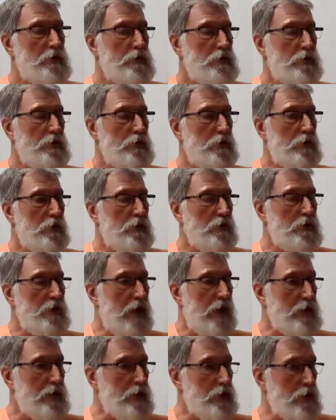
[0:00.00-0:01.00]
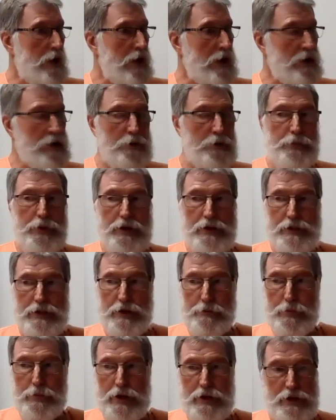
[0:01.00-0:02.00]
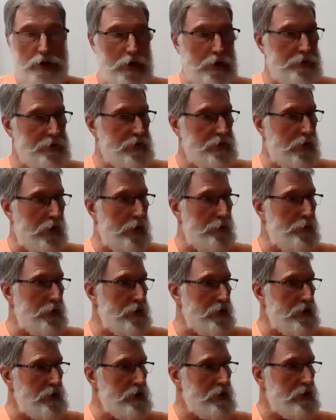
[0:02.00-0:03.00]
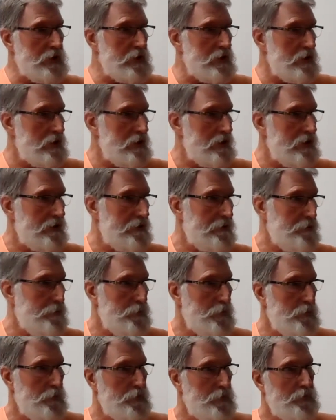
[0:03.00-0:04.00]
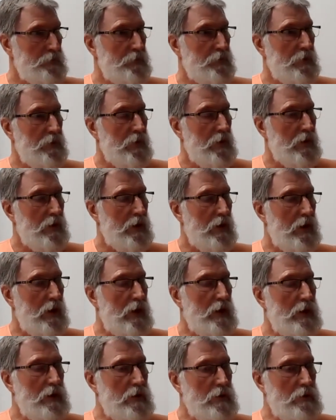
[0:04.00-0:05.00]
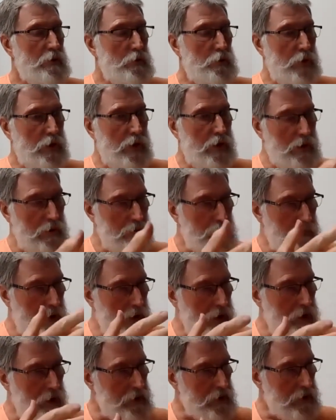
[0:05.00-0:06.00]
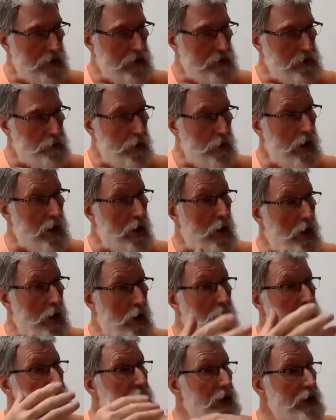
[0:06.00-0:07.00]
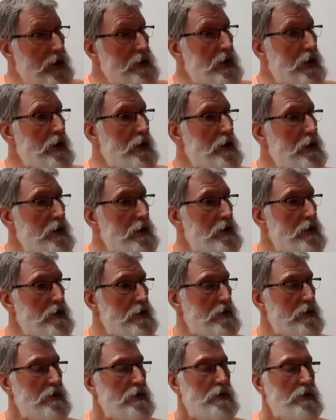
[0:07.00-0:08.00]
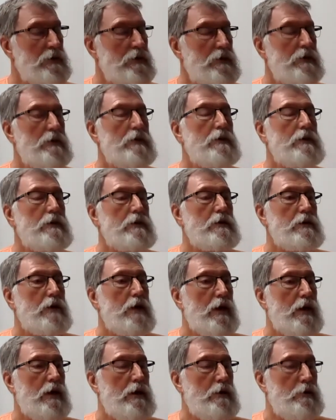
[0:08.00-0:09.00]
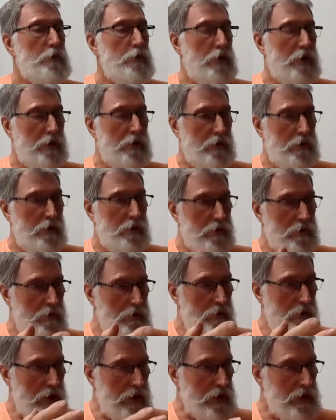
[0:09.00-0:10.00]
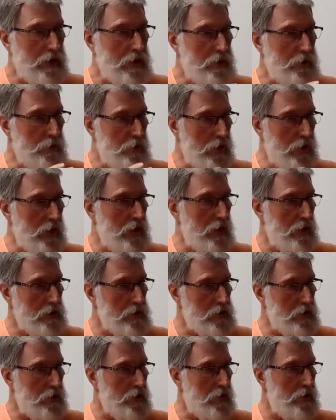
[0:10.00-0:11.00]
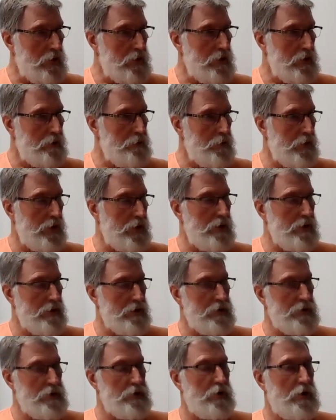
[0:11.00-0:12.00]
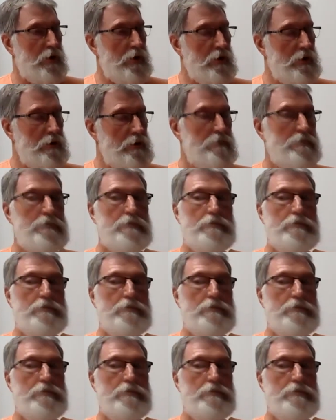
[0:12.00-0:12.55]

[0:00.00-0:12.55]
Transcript: entropy is a measure of scrambleness, and we make things, we are complex entities, and we eat and drink and so on, and breathe and so on.